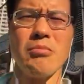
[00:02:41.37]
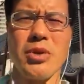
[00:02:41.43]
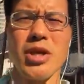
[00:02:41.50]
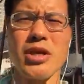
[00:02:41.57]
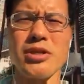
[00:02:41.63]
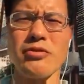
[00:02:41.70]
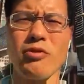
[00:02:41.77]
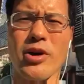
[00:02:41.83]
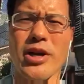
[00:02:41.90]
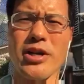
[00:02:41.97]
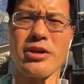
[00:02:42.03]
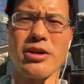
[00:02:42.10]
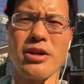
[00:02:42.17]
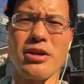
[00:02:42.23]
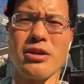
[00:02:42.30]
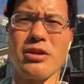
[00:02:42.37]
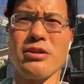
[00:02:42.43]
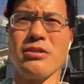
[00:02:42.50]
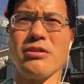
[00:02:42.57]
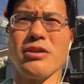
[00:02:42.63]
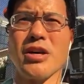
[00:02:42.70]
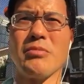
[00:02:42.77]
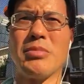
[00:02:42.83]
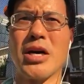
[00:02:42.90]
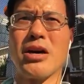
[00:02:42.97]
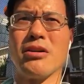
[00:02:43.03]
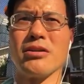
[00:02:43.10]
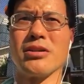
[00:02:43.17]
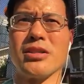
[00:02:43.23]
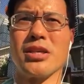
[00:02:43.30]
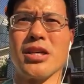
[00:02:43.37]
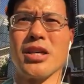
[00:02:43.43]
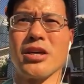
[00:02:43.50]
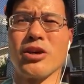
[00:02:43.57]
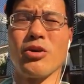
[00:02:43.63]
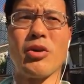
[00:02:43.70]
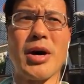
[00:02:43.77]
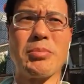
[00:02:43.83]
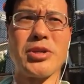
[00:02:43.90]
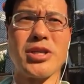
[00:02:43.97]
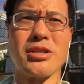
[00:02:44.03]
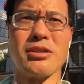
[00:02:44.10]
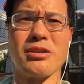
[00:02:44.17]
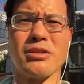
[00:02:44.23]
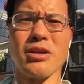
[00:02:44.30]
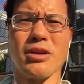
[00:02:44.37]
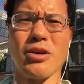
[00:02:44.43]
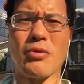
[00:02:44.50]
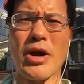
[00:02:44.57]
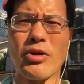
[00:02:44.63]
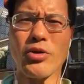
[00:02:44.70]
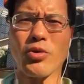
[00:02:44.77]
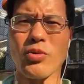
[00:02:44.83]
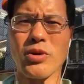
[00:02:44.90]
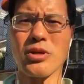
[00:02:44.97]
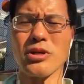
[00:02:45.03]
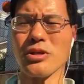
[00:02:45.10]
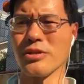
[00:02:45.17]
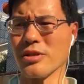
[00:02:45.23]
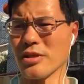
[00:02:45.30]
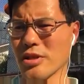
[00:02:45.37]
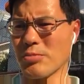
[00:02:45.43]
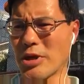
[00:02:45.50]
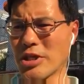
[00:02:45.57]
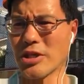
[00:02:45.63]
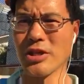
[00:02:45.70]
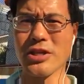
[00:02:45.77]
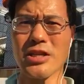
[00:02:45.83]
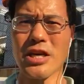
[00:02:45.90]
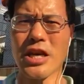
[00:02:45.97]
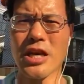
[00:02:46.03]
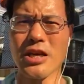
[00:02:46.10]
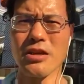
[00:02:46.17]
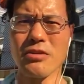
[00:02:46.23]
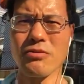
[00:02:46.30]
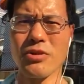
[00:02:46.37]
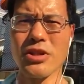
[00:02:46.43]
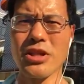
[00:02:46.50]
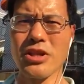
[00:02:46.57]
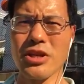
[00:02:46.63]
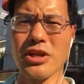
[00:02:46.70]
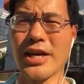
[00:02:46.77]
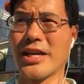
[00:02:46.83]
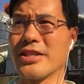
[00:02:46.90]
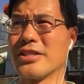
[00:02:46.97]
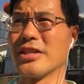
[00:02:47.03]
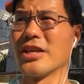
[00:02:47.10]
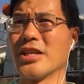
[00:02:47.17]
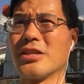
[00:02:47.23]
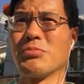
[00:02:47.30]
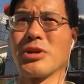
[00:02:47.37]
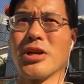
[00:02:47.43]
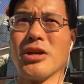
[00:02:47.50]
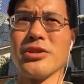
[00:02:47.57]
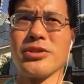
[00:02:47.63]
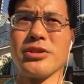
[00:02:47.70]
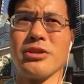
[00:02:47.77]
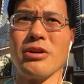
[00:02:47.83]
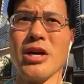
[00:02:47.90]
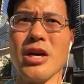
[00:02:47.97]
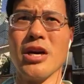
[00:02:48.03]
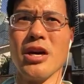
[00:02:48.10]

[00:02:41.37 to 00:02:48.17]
Because of what I know about corruption around the world, especially within the United States, but also